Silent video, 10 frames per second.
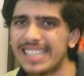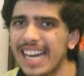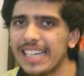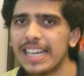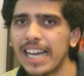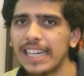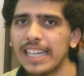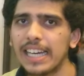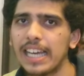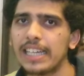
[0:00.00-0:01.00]
that
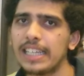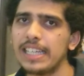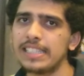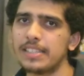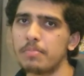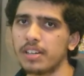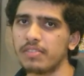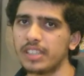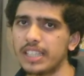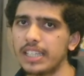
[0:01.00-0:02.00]
guiding light is the Bhagavad